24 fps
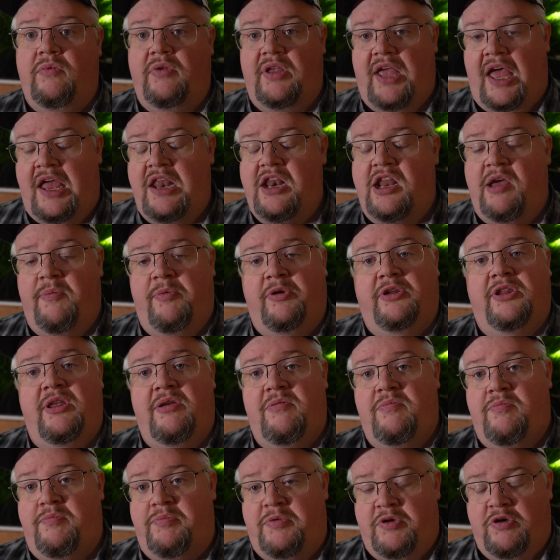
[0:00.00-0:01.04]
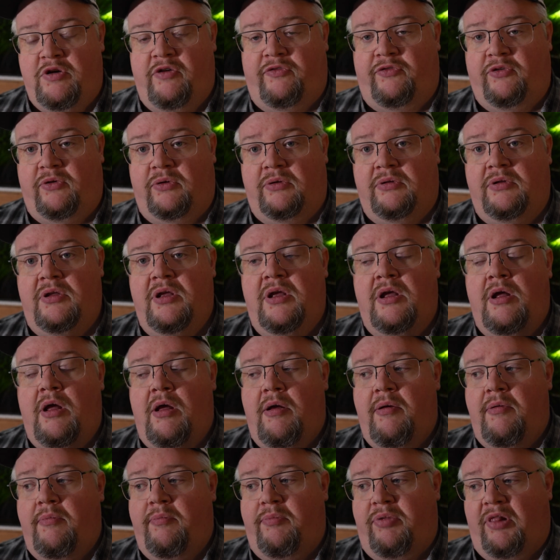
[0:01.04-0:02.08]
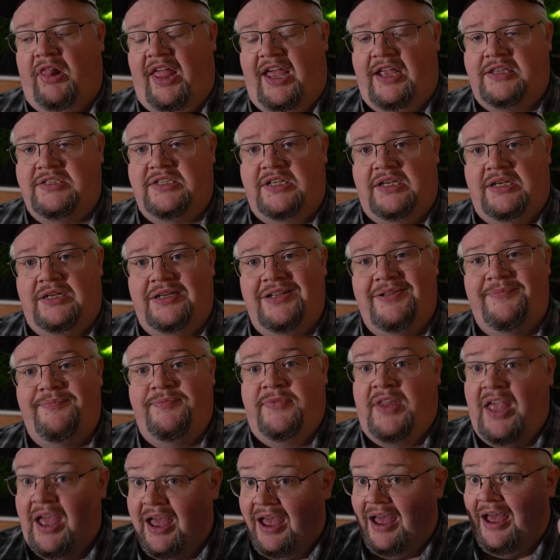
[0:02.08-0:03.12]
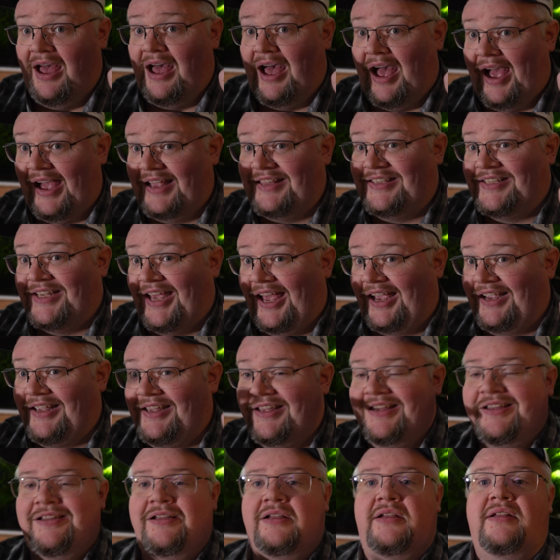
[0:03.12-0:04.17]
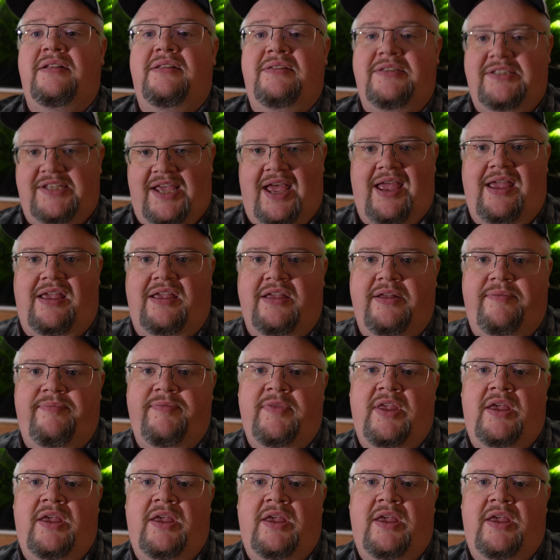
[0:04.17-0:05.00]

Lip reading: end up with a beautiful, planted, high-tech tank.